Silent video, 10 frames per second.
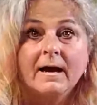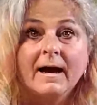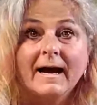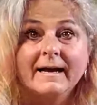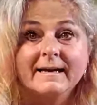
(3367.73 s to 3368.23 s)

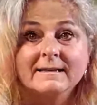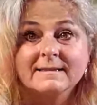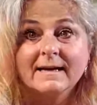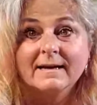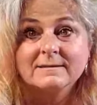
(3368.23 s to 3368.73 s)
I guess
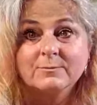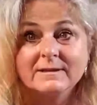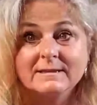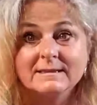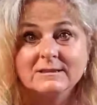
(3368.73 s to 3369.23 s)
that's what the
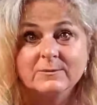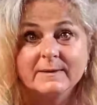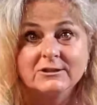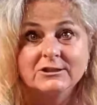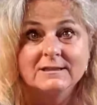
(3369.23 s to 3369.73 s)

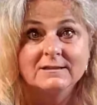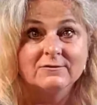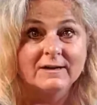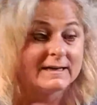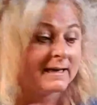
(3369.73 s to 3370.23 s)
situation is
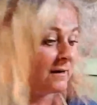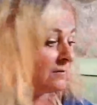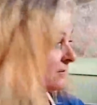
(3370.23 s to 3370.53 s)
right now.